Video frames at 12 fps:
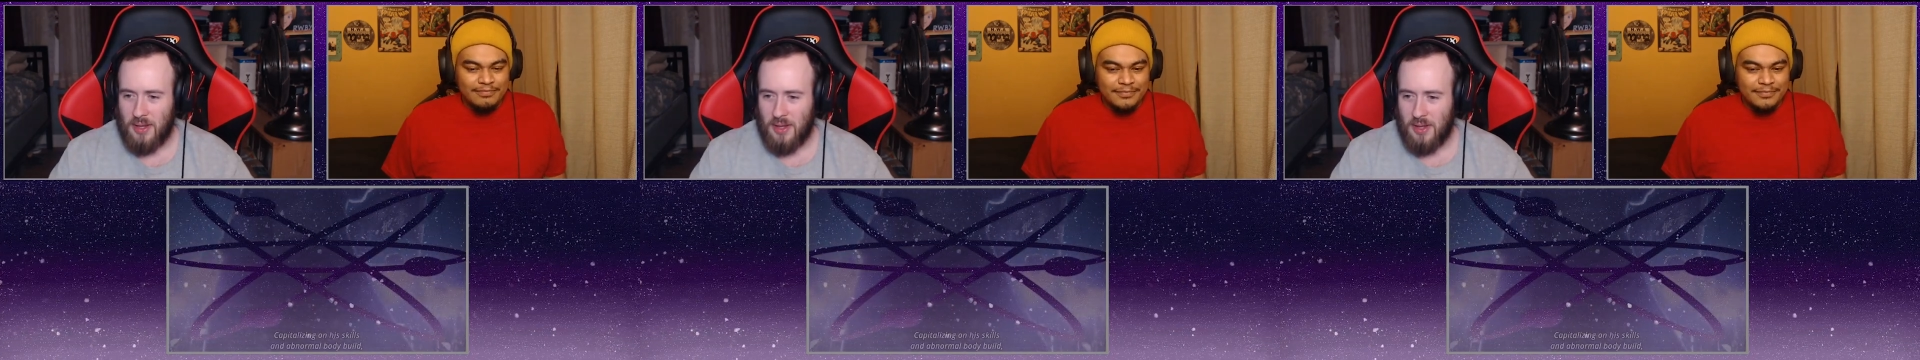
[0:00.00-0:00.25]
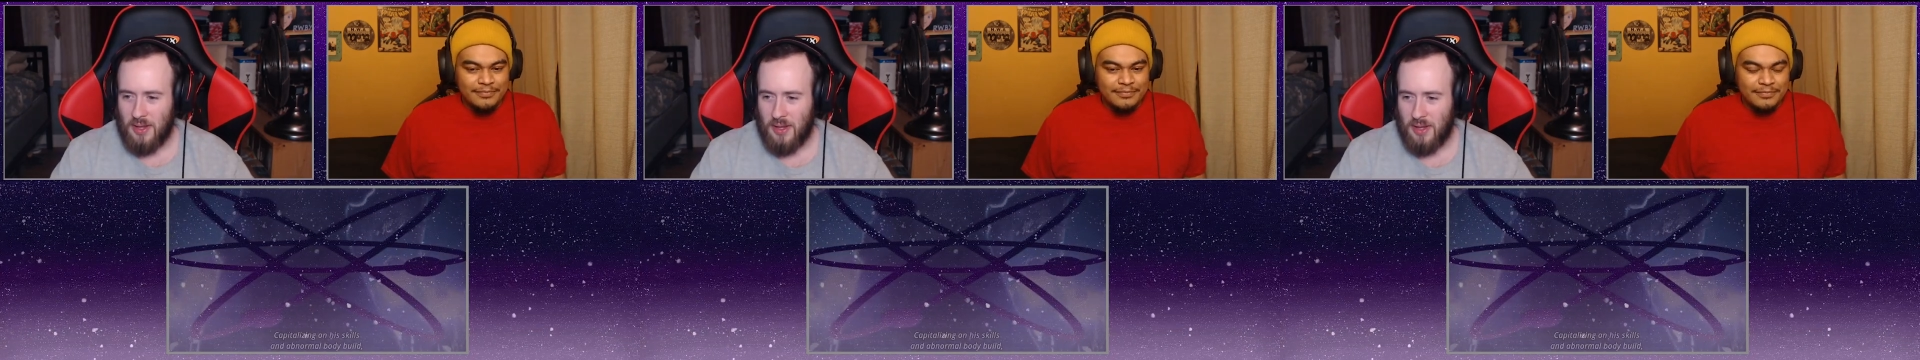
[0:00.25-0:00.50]

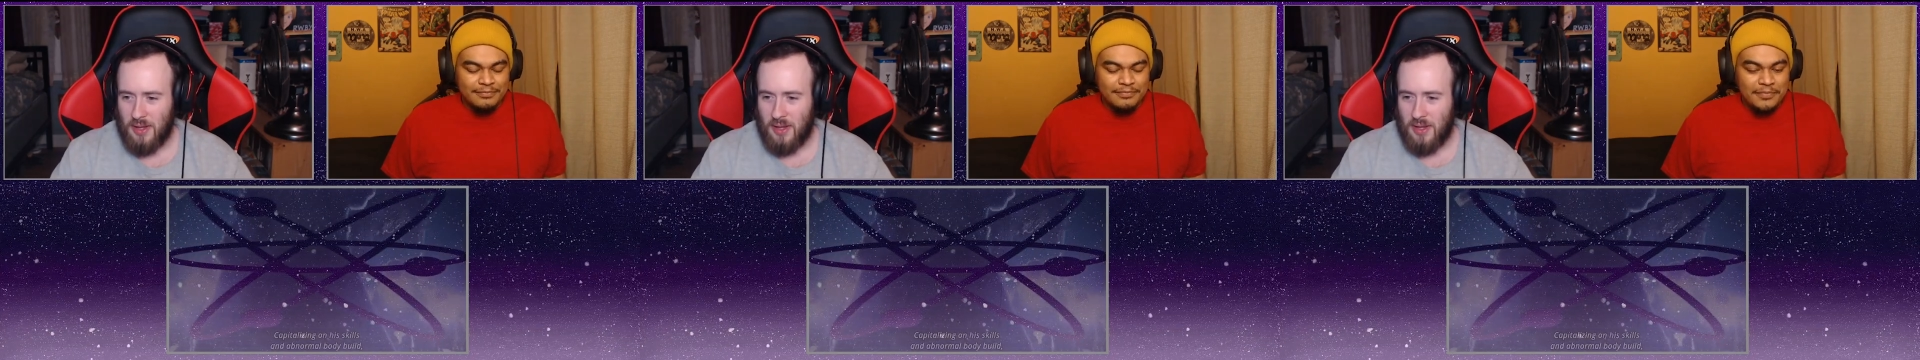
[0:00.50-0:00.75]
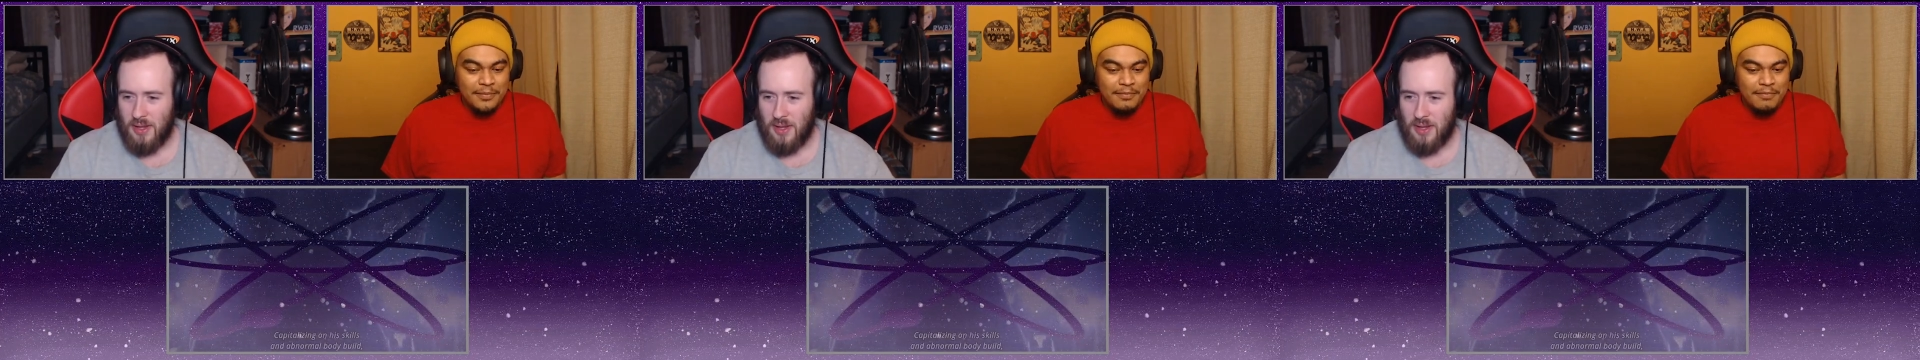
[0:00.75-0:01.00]

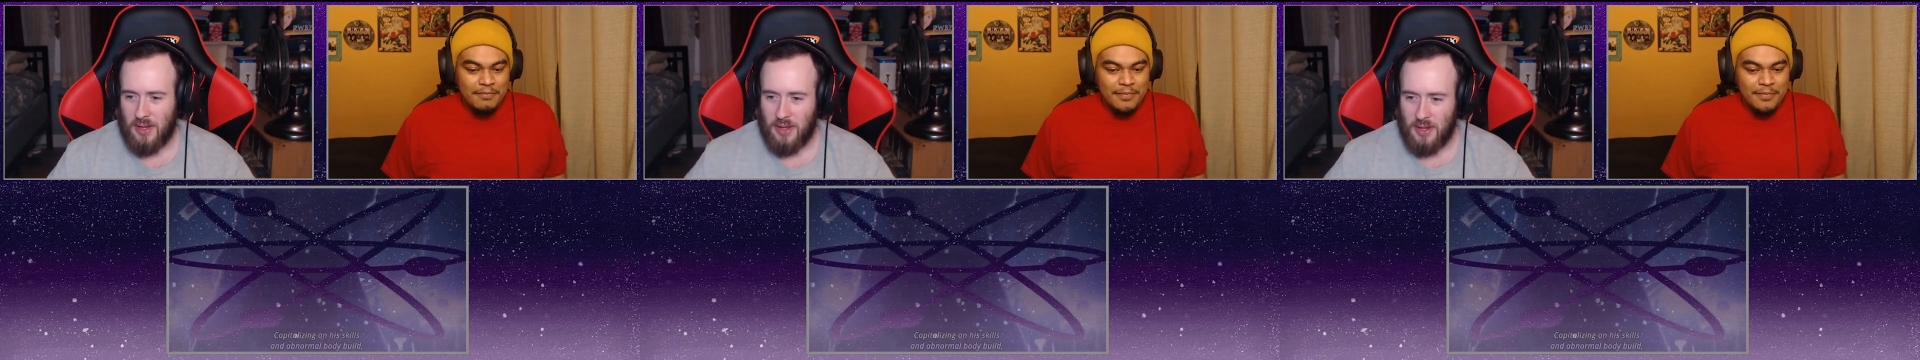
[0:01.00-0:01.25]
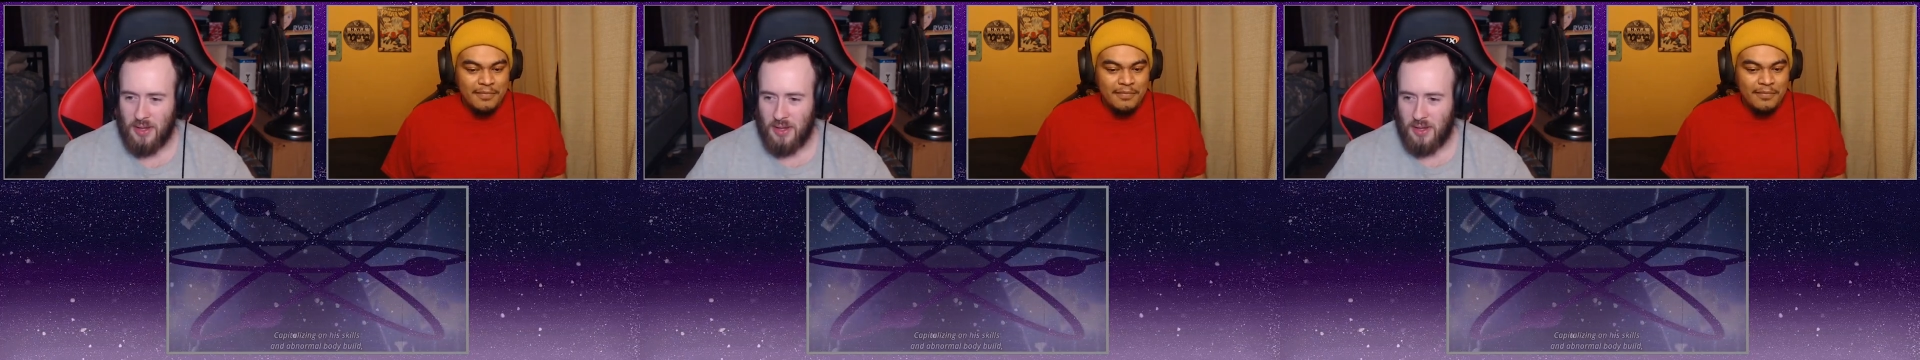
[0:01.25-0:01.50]

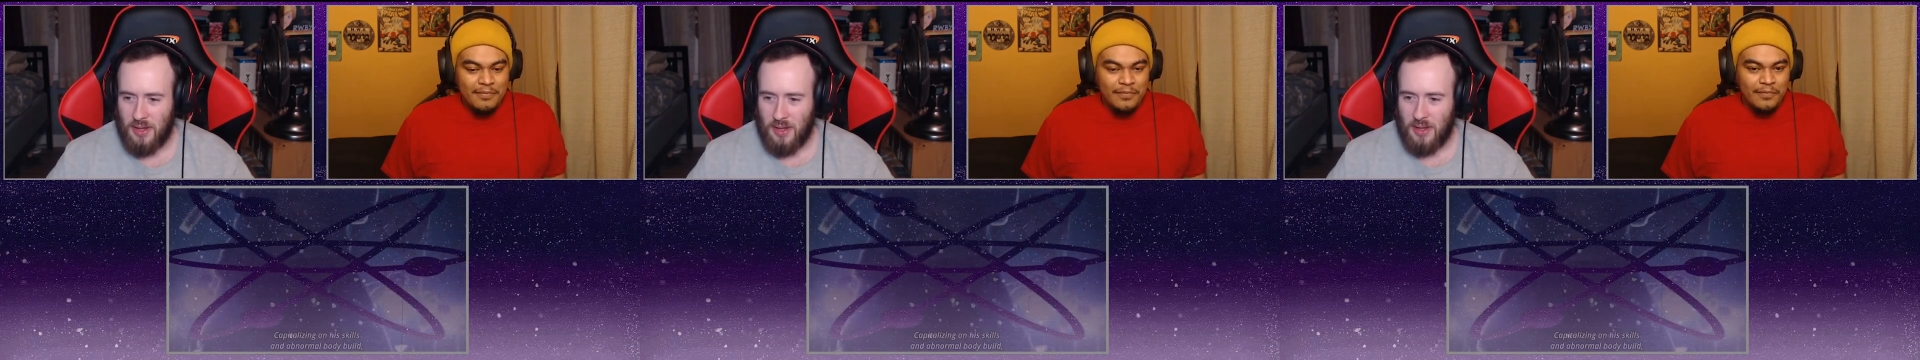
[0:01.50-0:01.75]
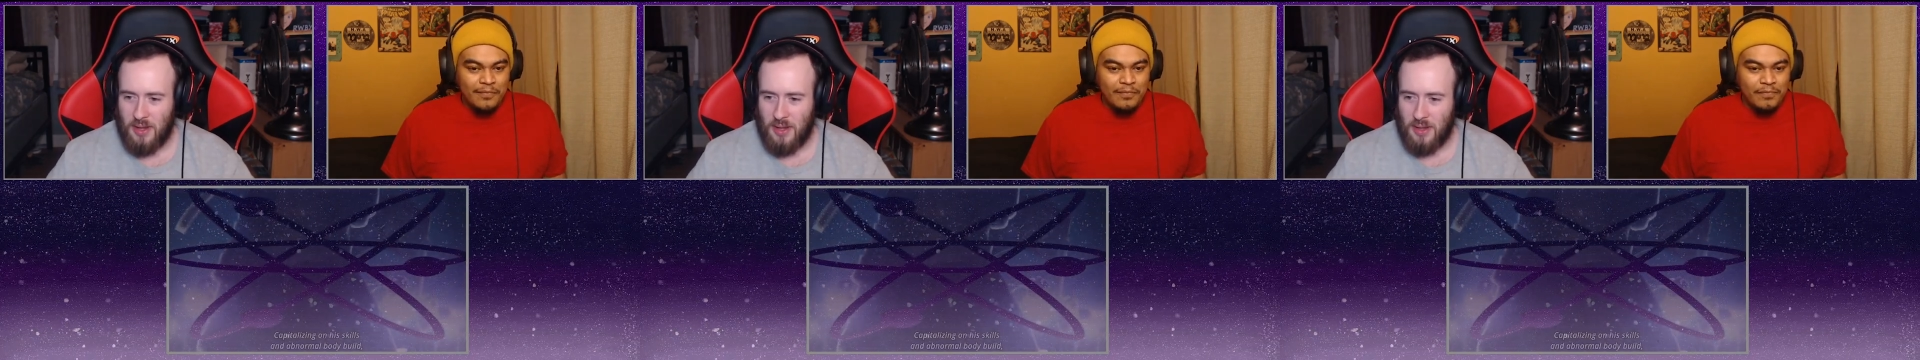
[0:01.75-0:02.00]

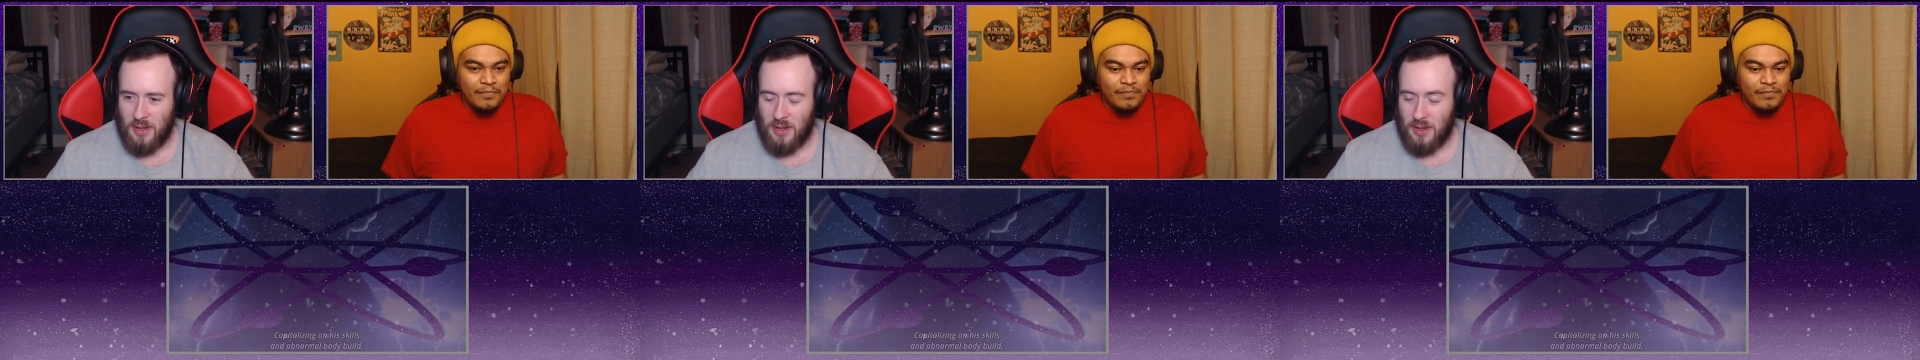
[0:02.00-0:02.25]
(no one is talking)